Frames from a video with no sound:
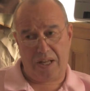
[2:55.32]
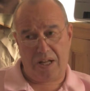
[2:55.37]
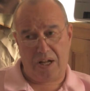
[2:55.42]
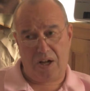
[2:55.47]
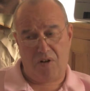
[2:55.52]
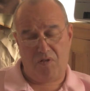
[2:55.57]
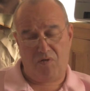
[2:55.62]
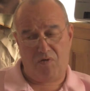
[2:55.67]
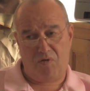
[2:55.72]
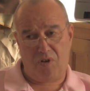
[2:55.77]

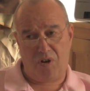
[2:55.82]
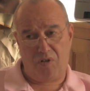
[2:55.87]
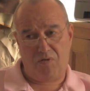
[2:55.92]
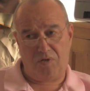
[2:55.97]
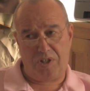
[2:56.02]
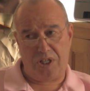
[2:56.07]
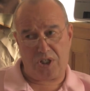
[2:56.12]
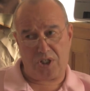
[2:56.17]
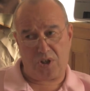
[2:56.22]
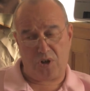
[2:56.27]
of
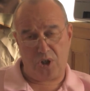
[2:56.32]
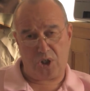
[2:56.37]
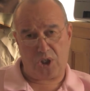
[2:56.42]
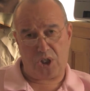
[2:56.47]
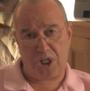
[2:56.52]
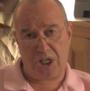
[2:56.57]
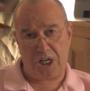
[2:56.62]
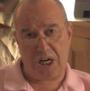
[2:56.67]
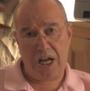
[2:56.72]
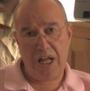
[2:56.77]

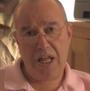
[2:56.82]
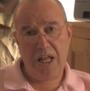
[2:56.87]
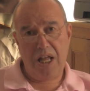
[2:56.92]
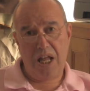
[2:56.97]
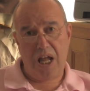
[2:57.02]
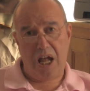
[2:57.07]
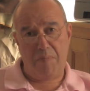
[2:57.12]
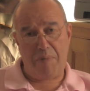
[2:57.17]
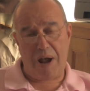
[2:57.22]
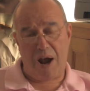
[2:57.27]
discussion
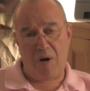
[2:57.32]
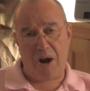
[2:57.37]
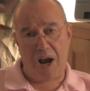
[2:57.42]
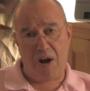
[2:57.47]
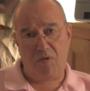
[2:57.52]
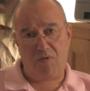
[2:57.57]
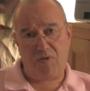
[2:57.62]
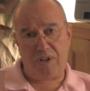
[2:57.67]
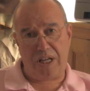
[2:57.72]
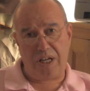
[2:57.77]
about
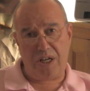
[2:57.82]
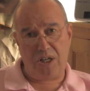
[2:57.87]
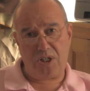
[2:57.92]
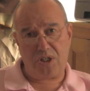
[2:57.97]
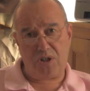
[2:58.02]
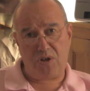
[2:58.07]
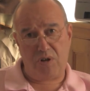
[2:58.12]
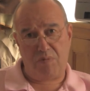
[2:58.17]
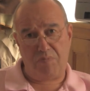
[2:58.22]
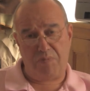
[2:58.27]
how things
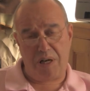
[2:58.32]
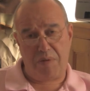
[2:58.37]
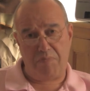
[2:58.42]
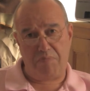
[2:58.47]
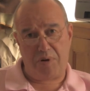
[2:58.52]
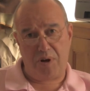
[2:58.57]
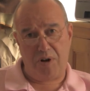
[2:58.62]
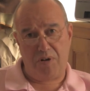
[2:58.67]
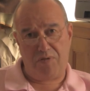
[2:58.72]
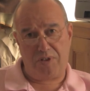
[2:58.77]
could be
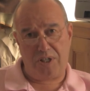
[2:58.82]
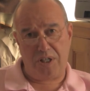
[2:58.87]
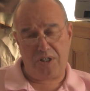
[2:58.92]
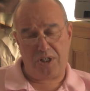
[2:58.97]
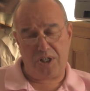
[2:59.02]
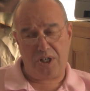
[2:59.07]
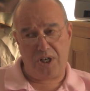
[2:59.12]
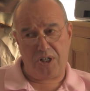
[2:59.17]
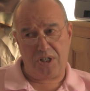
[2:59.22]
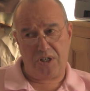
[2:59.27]
improved and
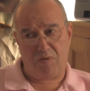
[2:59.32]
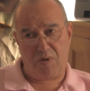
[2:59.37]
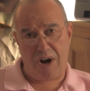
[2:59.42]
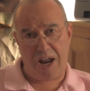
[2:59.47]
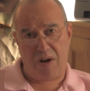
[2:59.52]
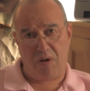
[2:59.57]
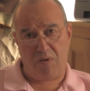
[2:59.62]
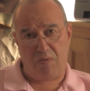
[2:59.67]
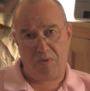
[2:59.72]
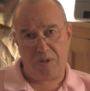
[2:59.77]
turned
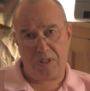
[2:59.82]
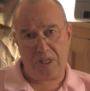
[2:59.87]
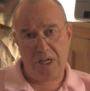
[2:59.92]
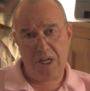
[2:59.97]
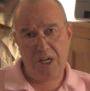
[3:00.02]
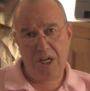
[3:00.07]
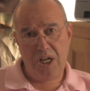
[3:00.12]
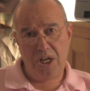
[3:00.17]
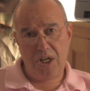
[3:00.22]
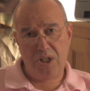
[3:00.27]
around.
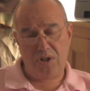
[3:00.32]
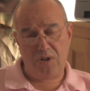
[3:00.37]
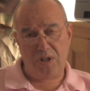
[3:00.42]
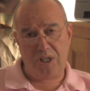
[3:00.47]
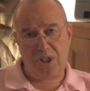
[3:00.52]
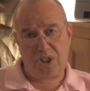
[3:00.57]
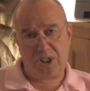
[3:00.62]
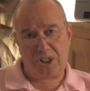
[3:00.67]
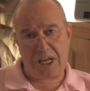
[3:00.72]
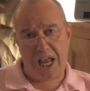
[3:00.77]
So
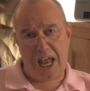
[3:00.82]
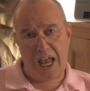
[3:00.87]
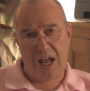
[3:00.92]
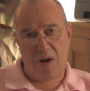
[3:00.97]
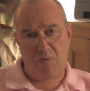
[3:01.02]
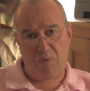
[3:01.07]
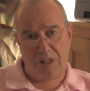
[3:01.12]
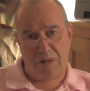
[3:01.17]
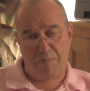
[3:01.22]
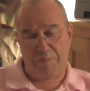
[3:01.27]
you
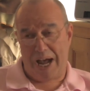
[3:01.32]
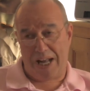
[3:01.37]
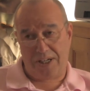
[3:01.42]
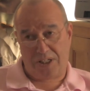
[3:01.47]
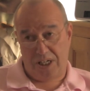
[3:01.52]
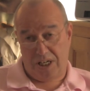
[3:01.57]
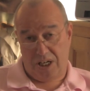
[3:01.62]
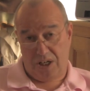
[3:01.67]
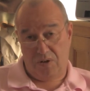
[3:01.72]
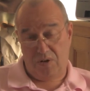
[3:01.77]
start with the
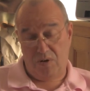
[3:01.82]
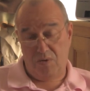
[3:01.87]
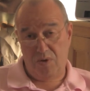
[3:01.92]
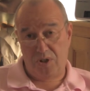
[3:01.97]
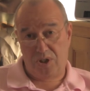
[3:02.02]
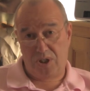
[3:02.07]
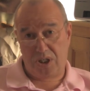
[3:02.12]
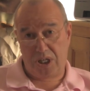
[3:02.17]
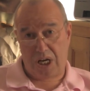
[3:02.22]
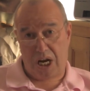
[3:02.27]
bad
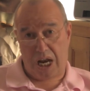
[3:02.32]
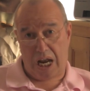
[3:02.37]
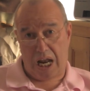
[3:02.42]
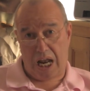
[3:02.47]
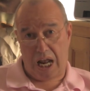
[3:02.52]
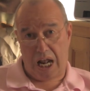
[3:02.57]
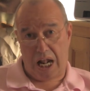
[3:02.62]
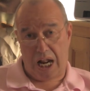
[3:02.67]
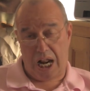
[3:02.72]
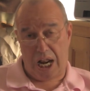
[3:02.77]
news,
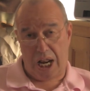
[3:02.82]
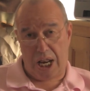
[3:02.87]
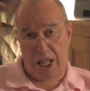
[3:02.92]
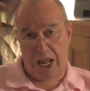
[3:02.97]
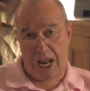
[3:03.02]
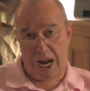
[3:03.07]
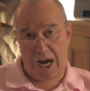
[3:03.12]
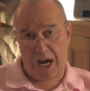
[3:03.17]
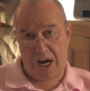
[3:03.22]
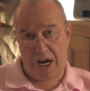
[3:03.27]
and
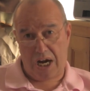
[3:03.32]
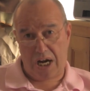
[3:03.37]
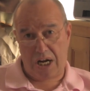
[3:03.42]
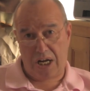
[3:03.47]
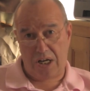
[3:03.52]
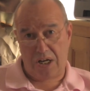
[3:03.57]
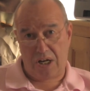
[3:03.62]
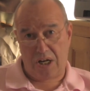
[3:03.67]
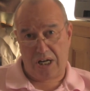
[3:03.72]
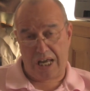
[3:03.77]
then
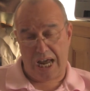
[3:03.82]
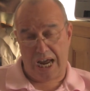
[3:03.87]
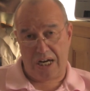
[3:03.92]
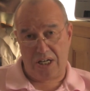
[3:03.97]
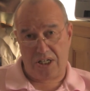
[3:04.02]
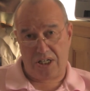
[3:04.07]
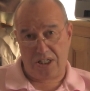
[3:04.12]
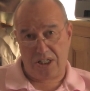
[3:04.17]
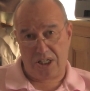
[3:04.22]
you get into